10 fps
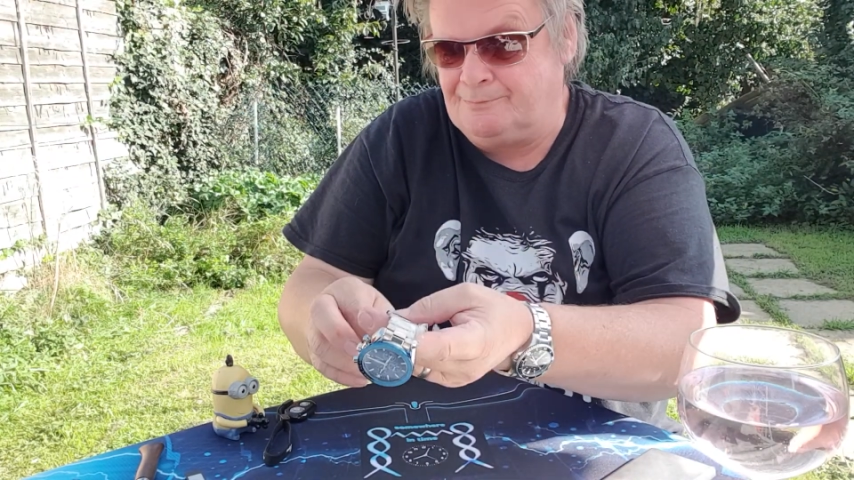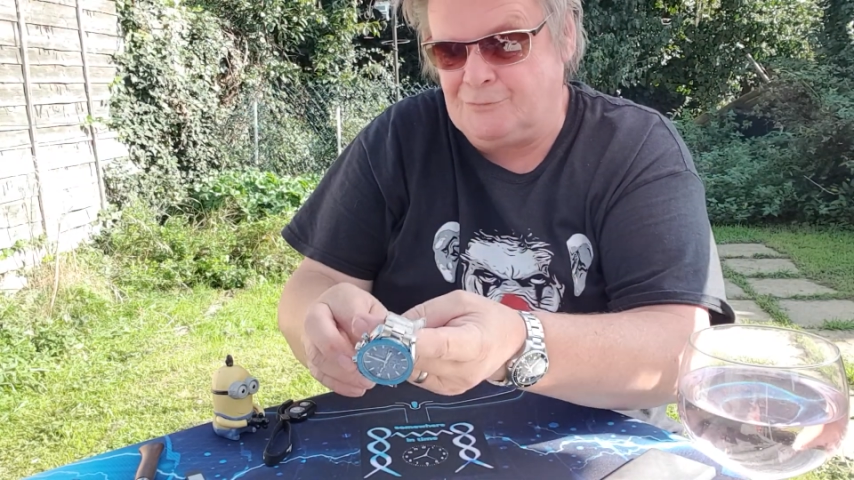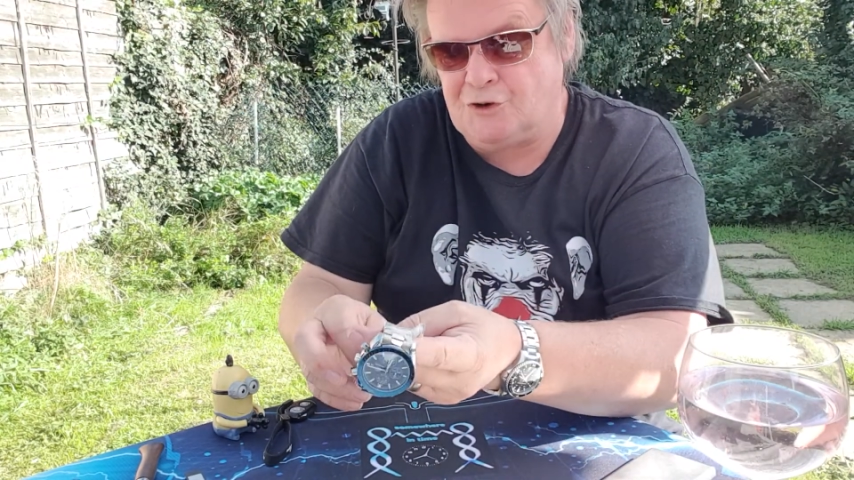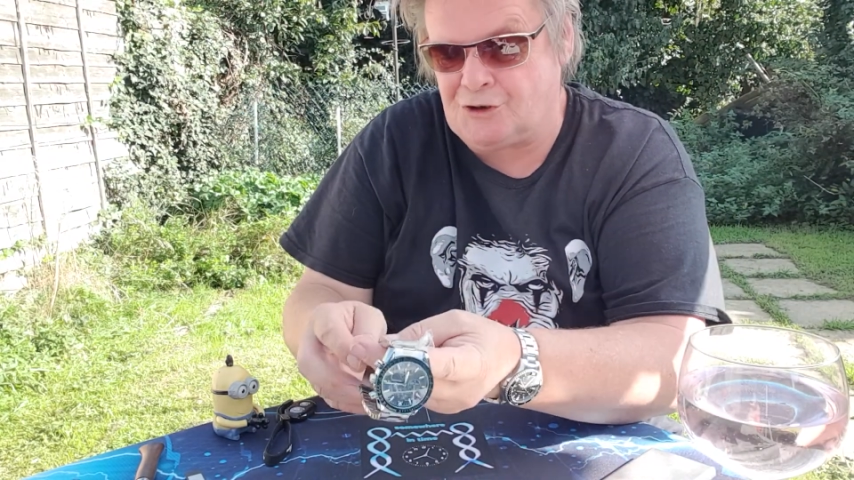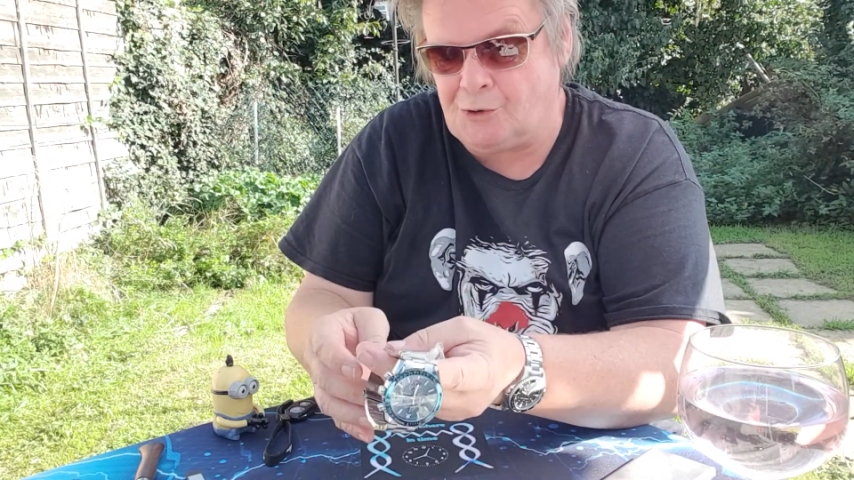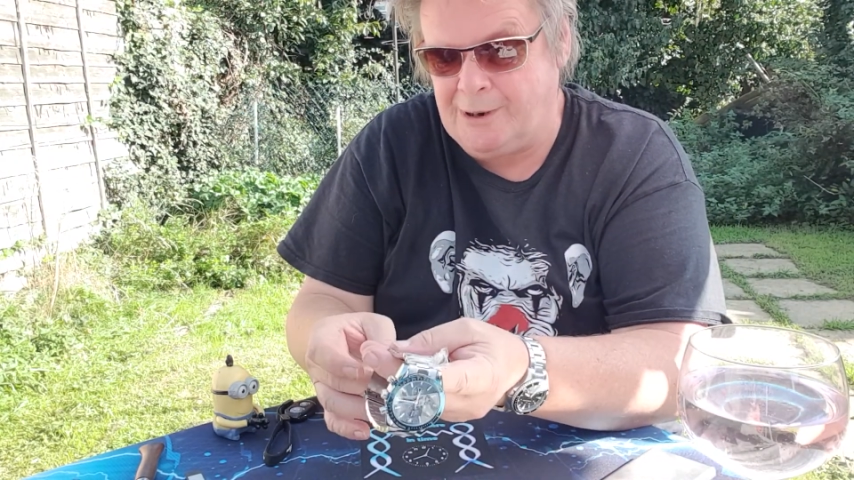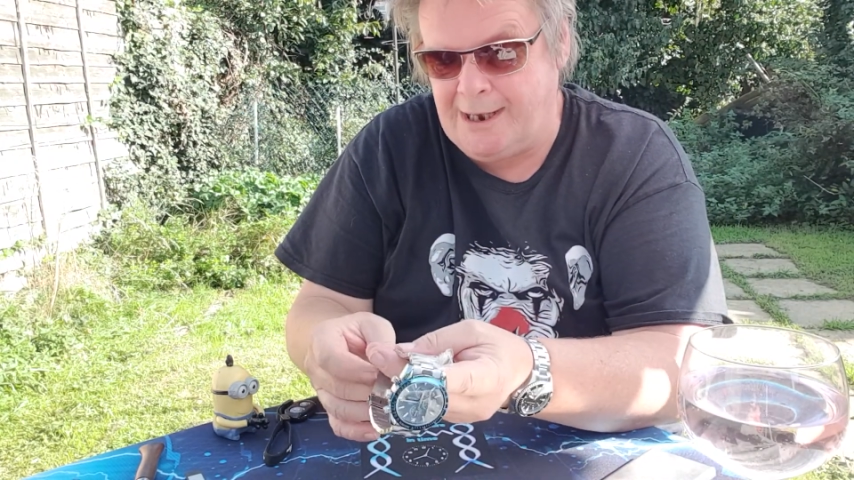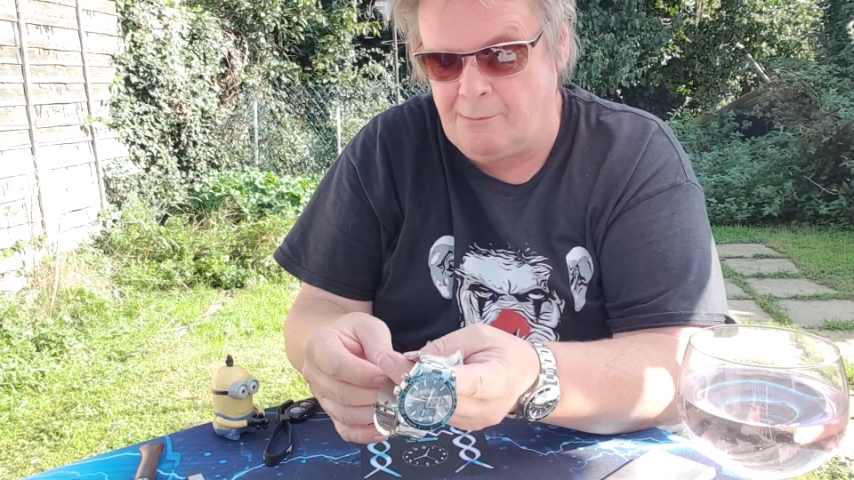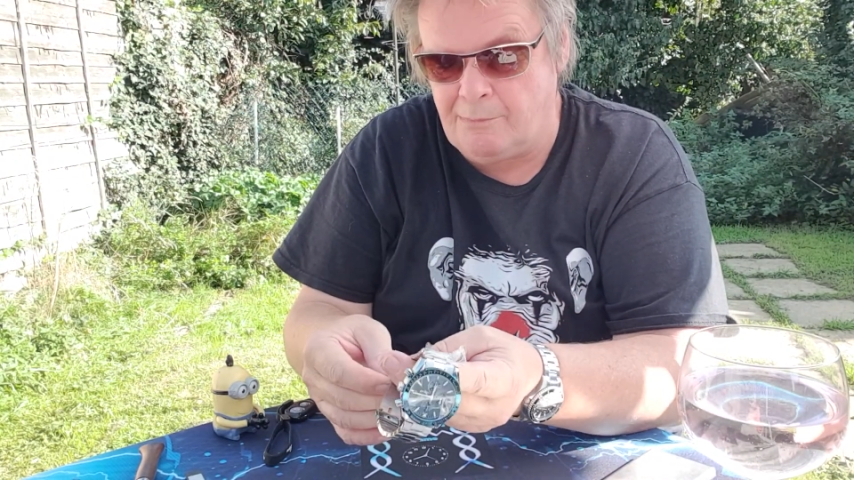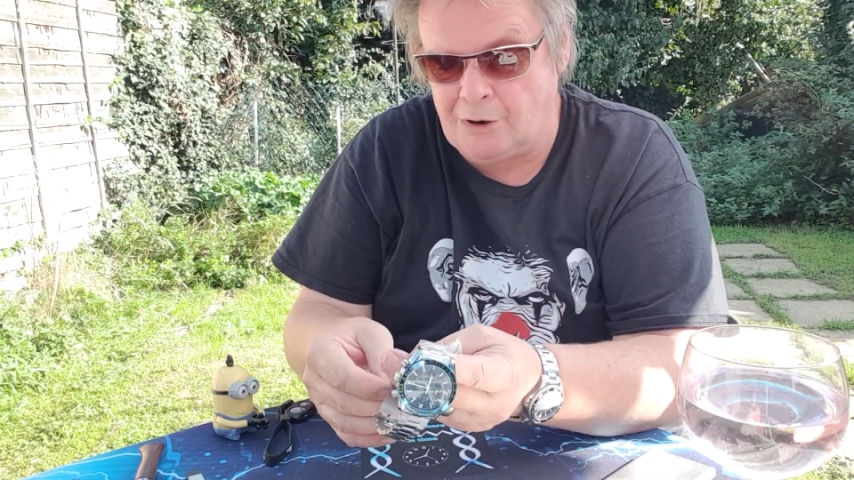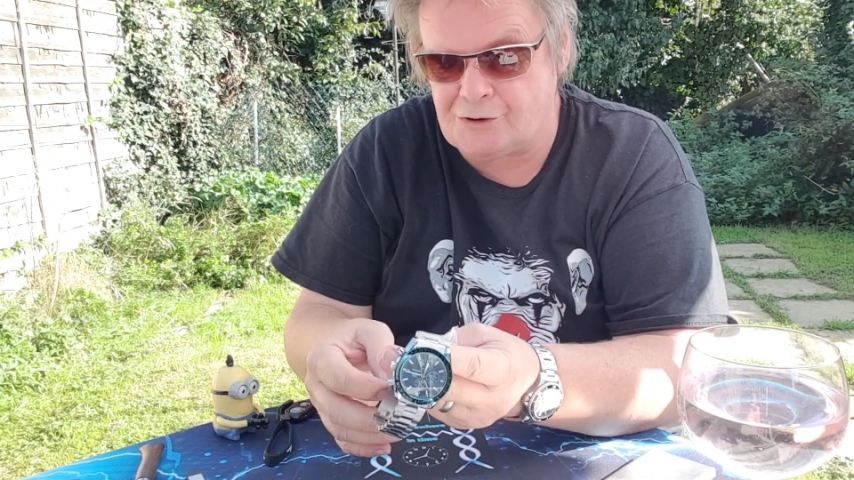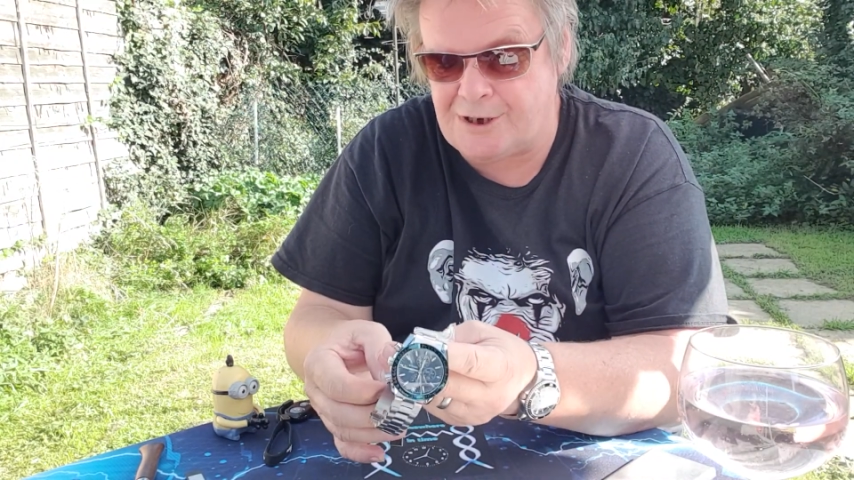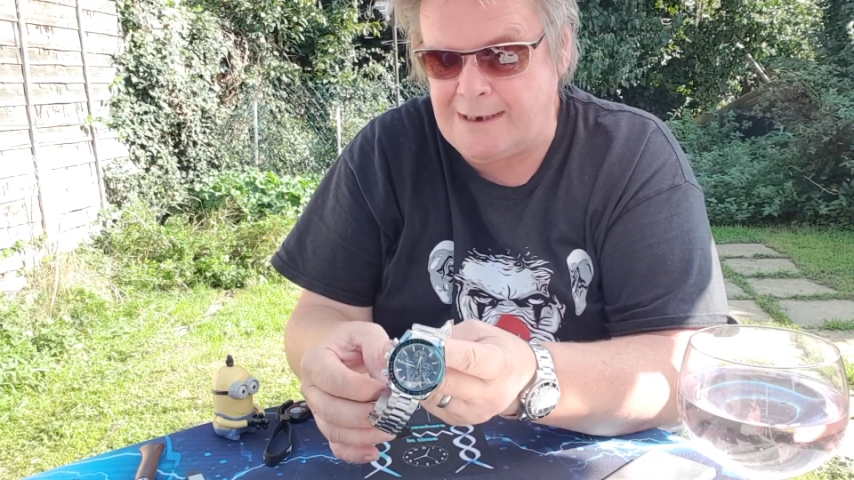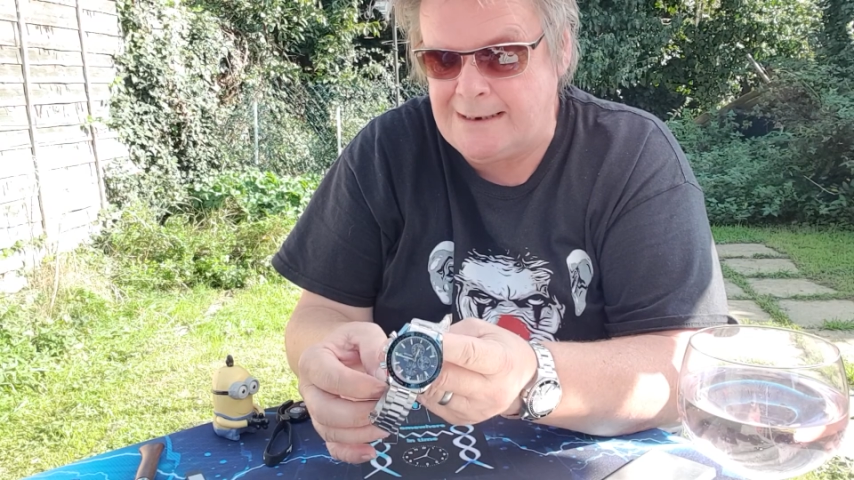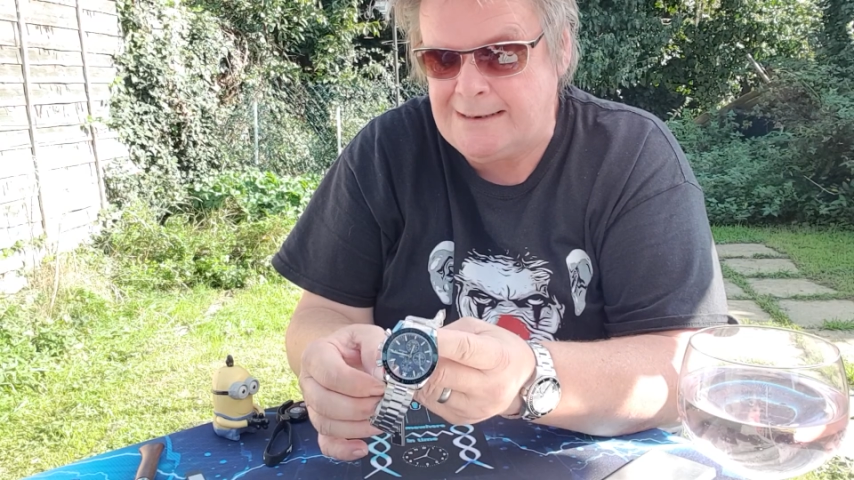Just a quick unboxing.